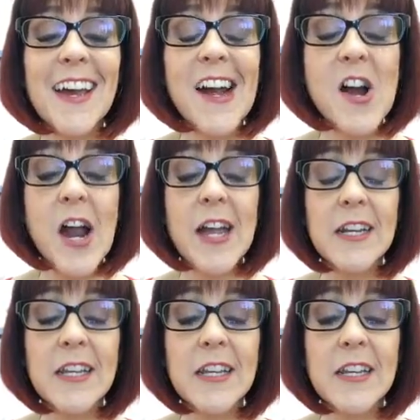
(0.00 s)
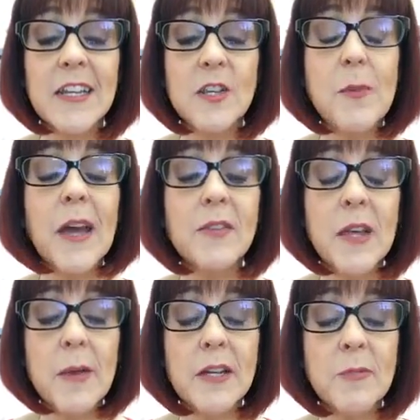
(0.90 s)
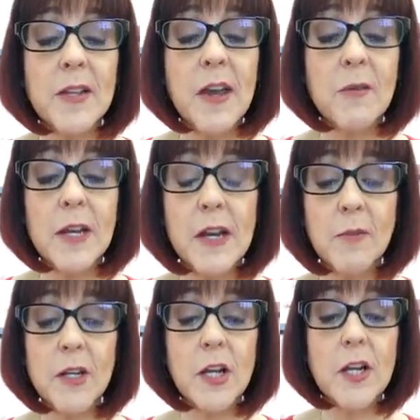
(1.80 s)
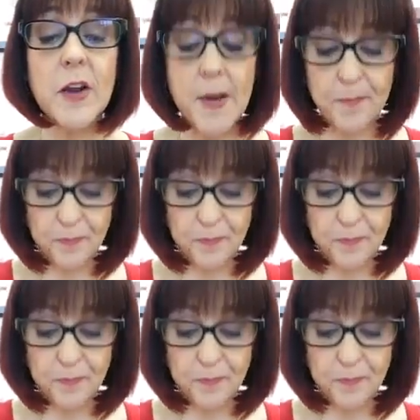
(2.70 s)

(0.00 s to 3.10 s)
All right. You may have to get back to me on that one, and I'm going to look. All right.